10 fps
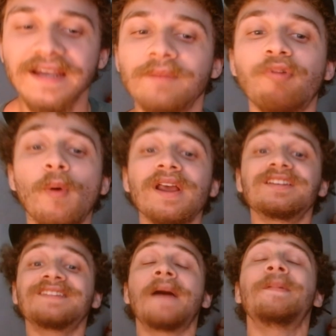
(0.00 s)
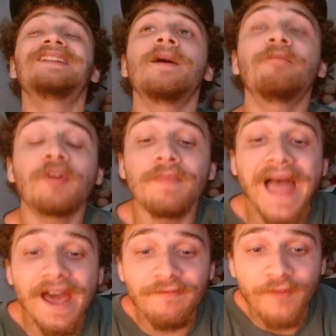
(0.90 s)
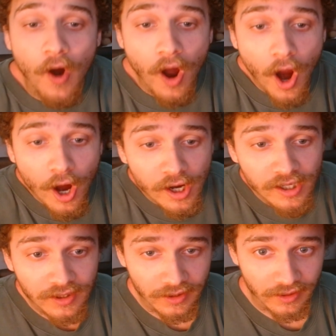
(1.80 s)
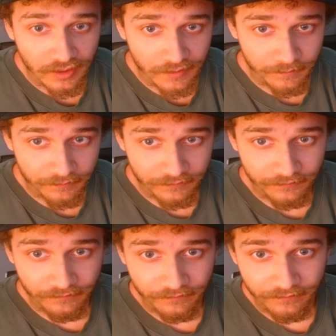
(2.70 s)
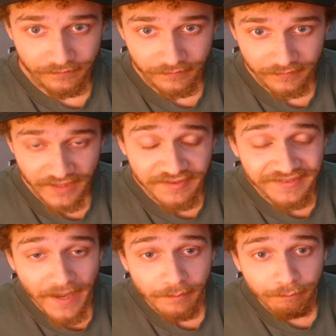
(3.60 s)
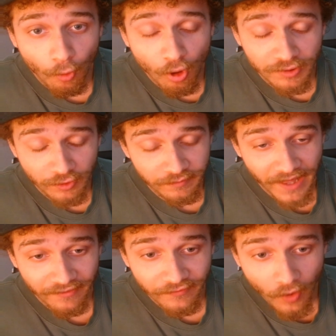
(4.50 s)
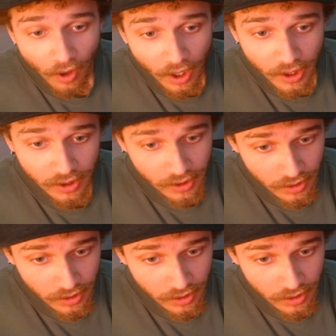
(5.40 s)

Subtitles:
But were you sniping them from that far? He sniped Boruto from that far?